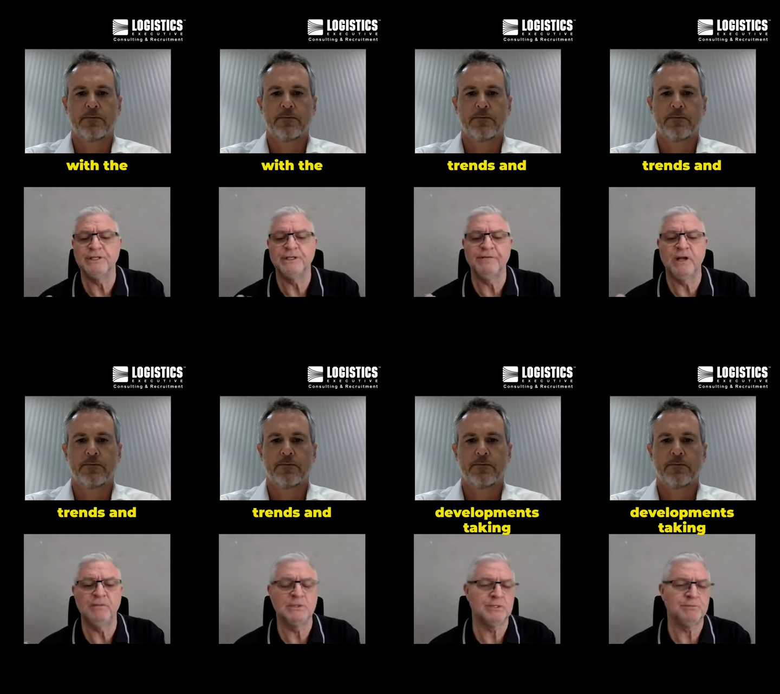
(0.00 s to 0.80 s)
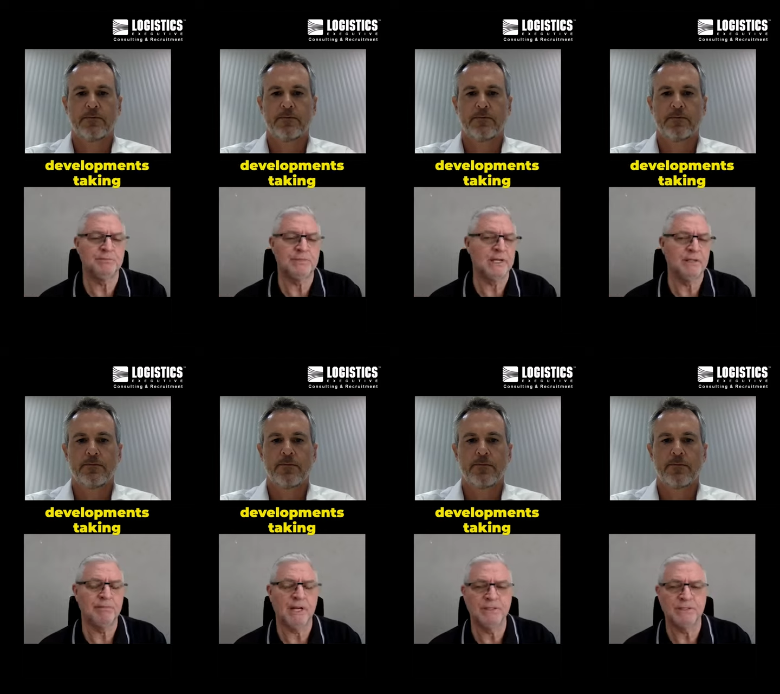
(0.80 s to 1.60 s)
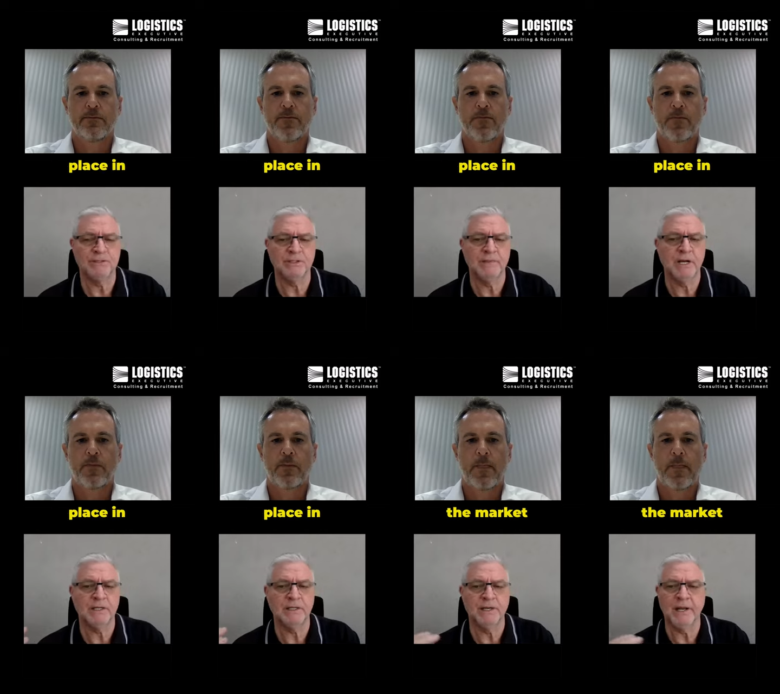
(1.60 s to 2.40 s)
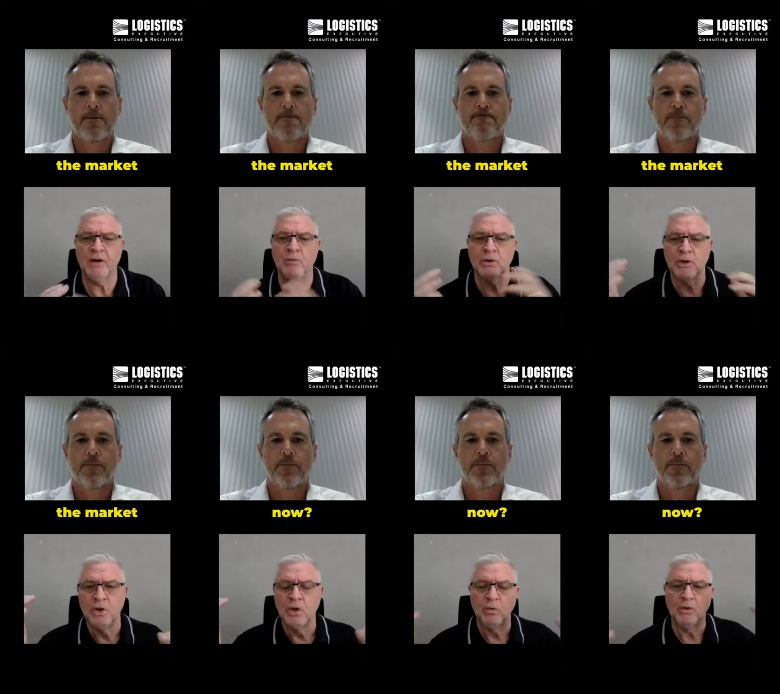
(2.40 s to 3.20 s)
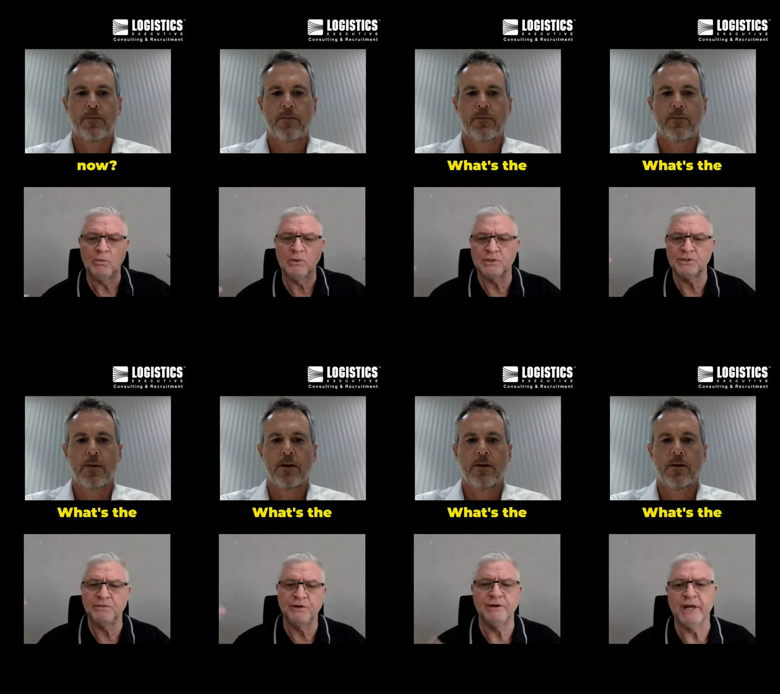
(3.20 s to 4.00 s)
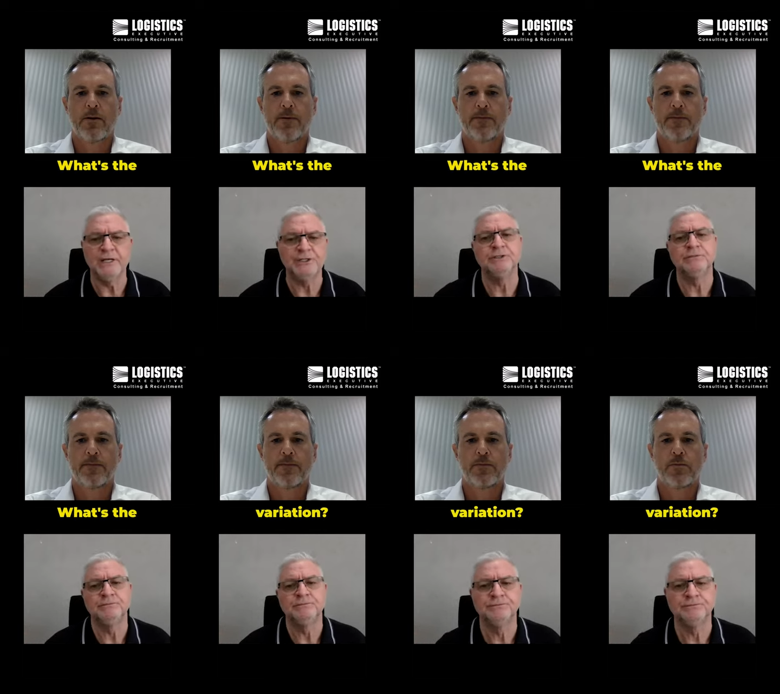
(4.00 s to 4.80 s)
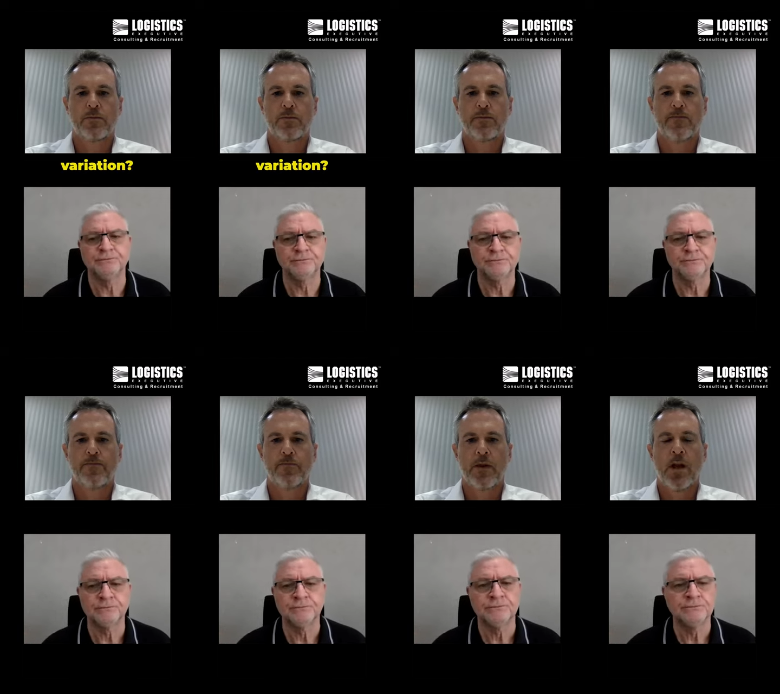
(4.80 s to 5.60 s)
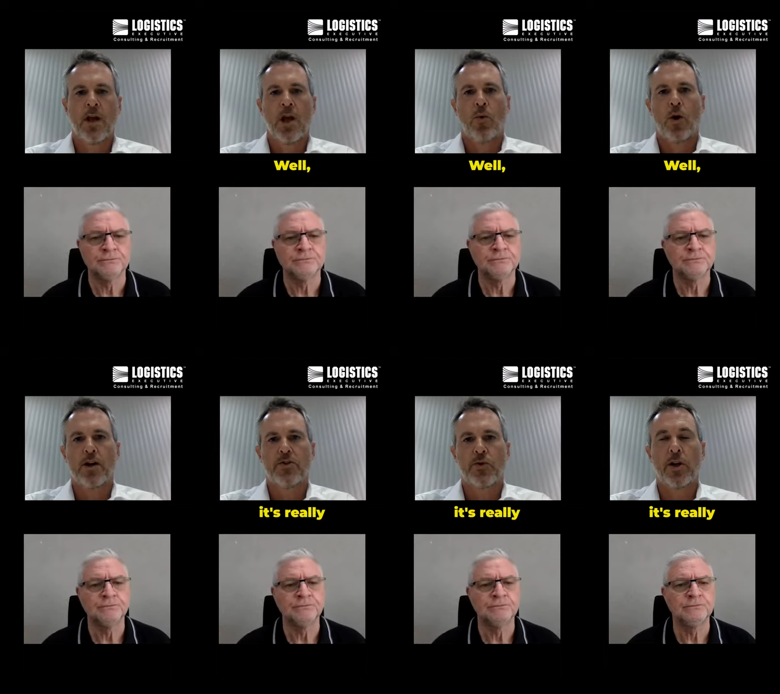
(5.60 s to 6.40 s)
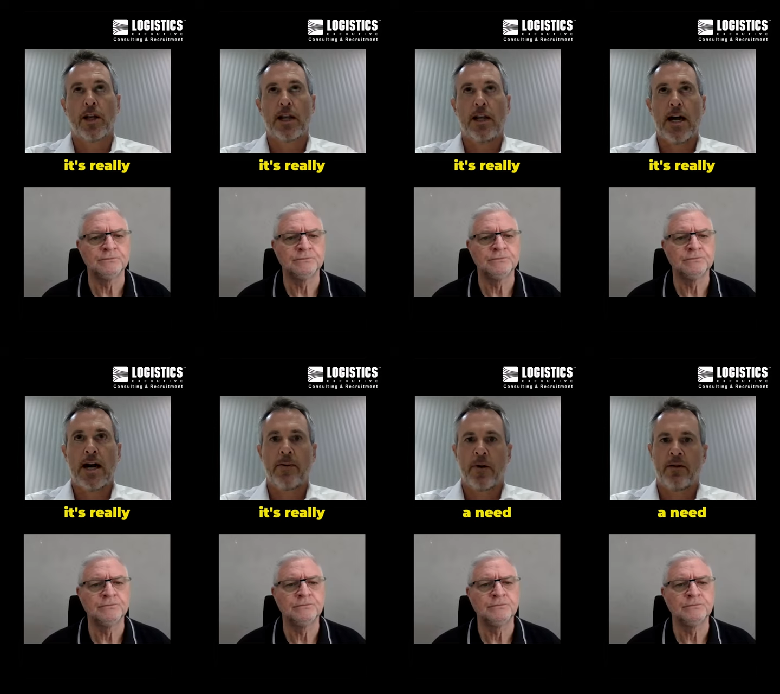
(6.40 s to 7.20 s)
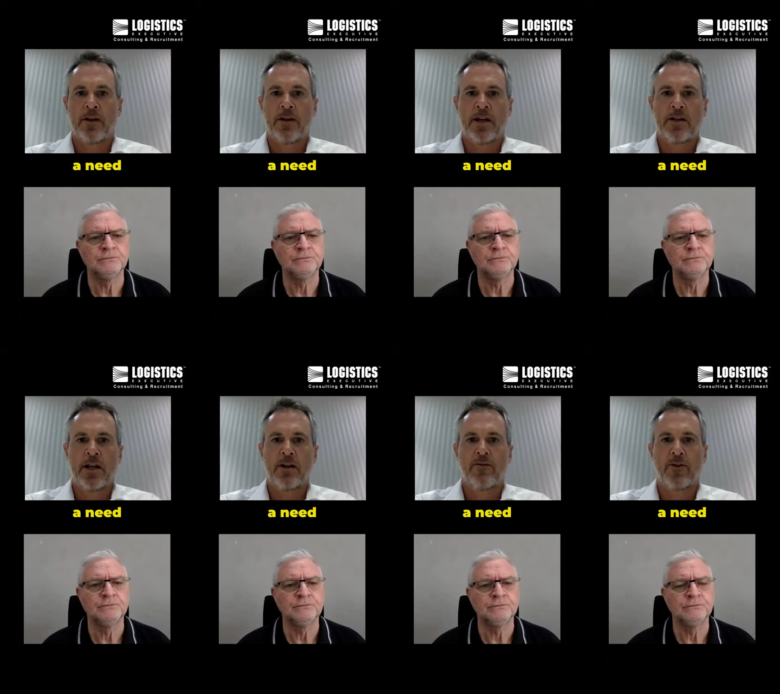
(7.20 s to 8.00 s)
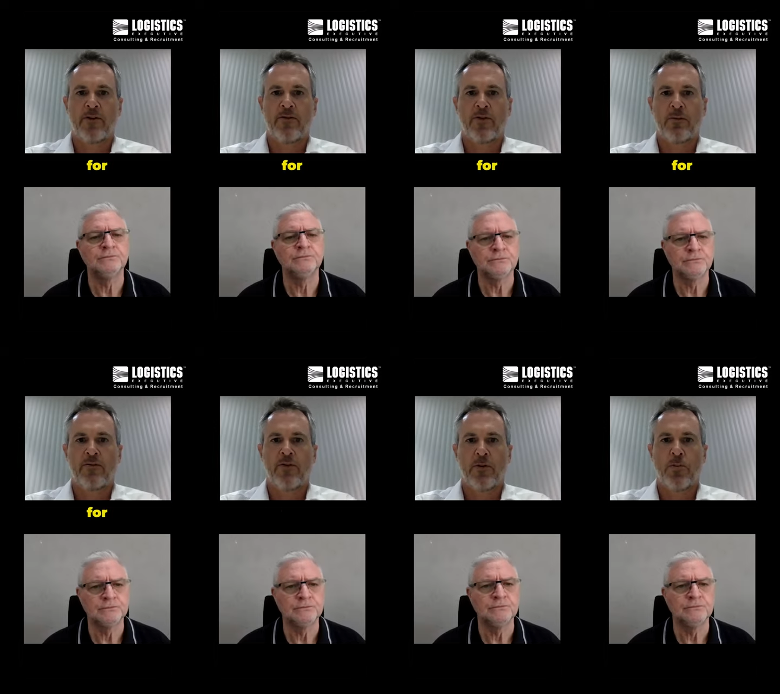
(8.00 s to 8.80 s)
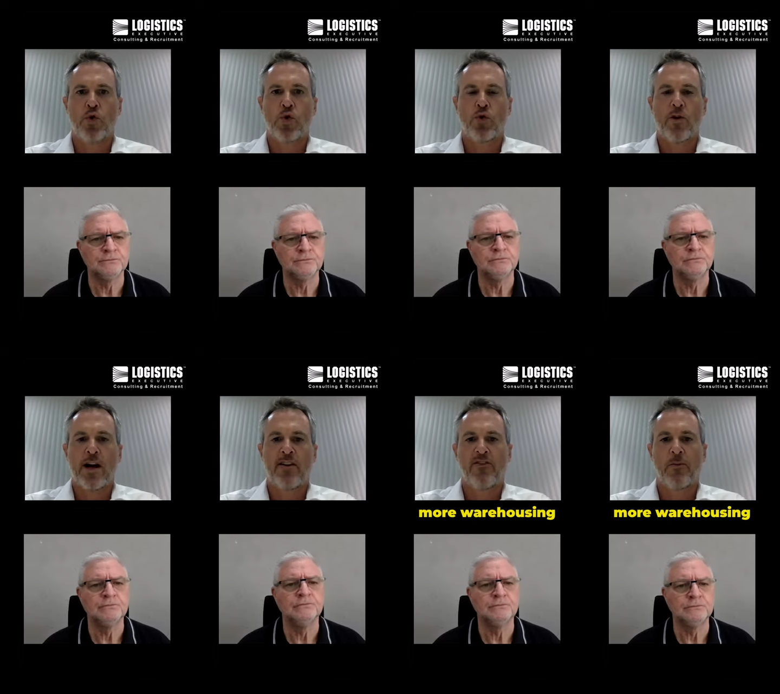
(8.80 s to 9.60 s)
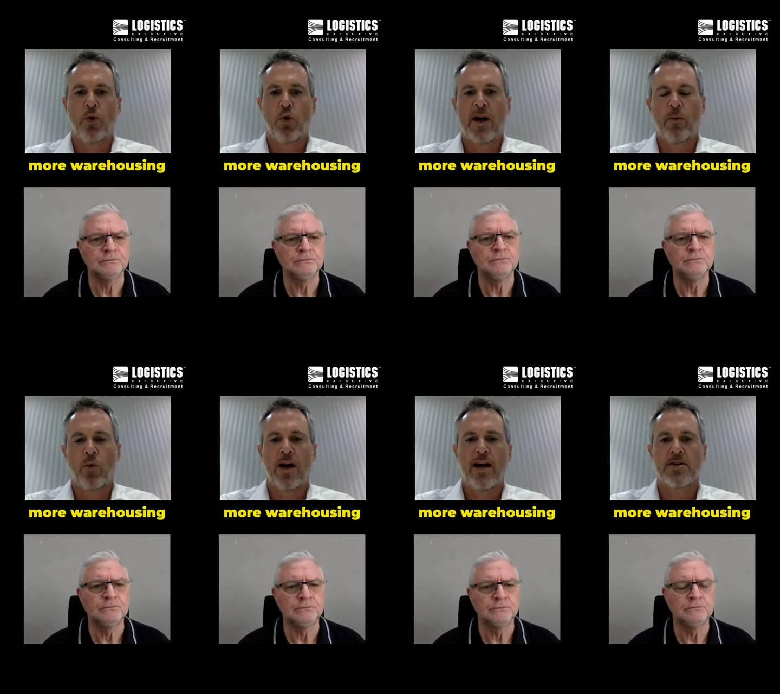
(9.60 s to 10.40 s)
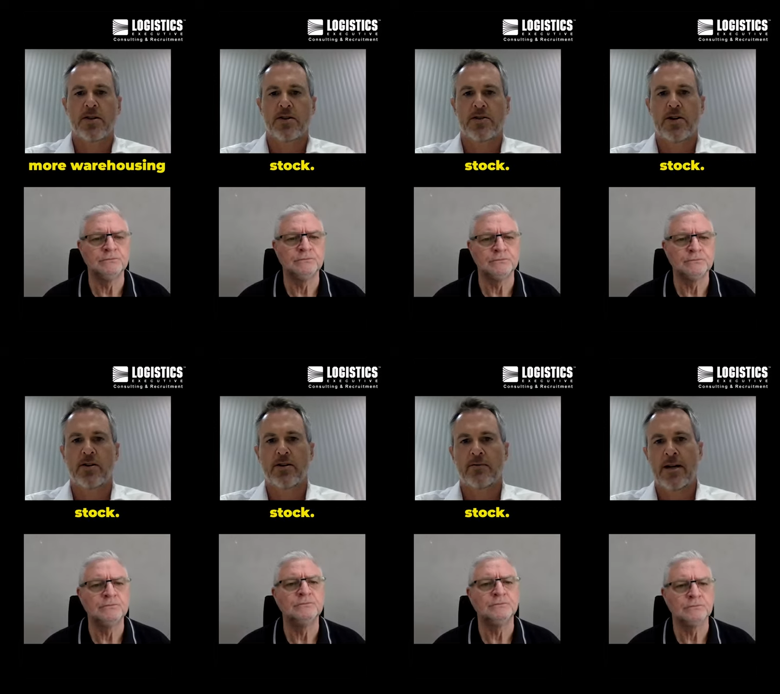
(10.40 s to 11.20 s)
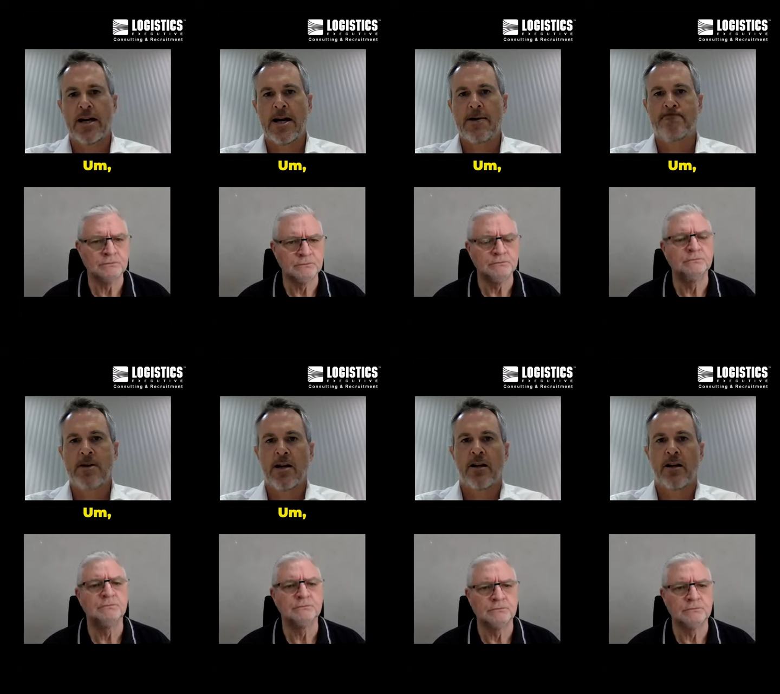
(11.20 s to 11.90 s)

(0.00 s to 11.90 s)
Speaker 1: trends and developments taking place in the market now? What, what what's the variation?
Speaker 2: Well, it's really um, a, a, need for for for more uh, for more warehousing stock. Um,